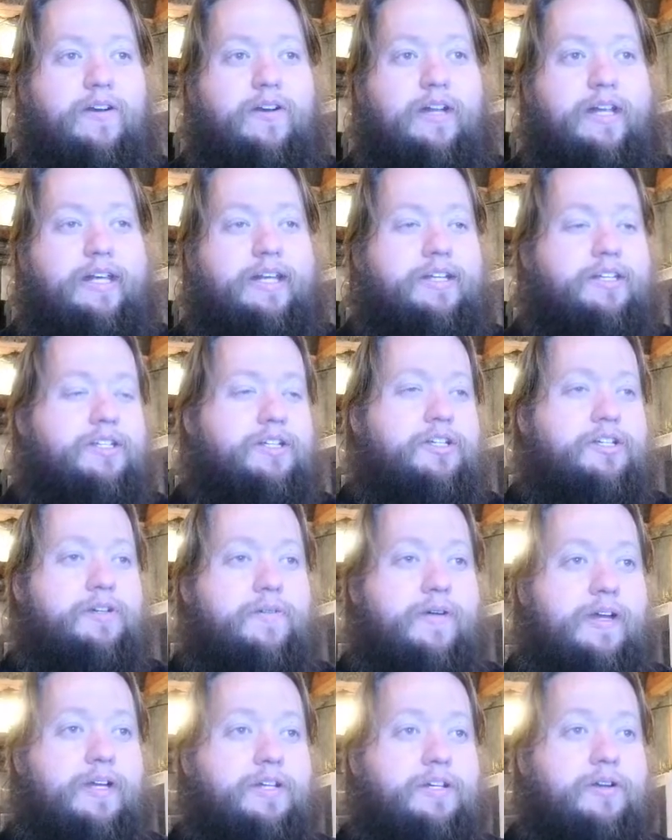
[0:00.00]
in a
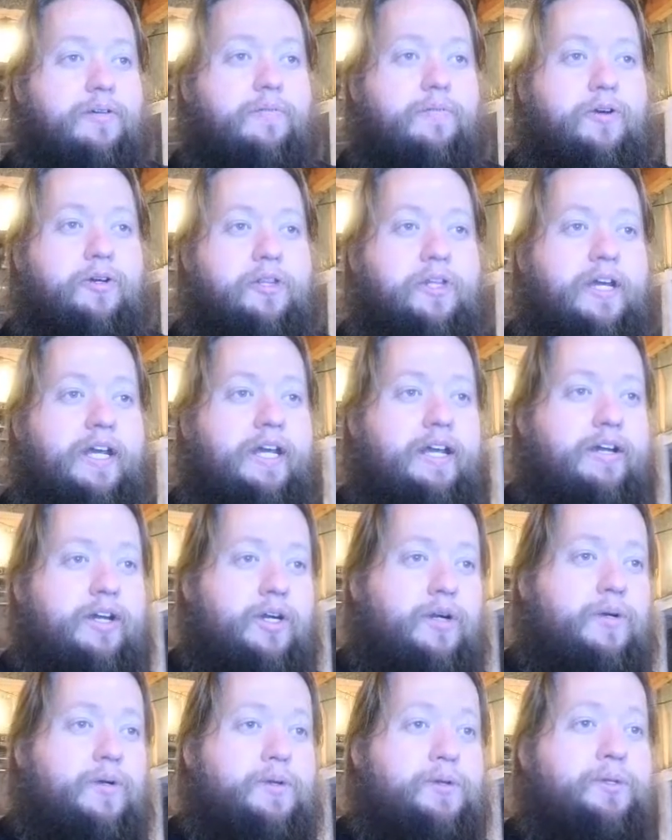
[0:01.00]
situation where the
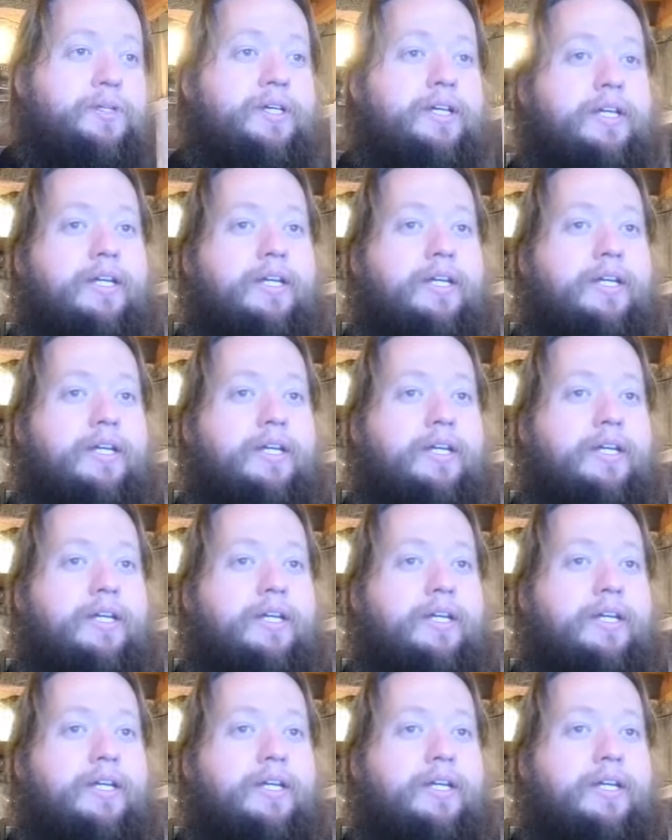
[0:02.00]
herald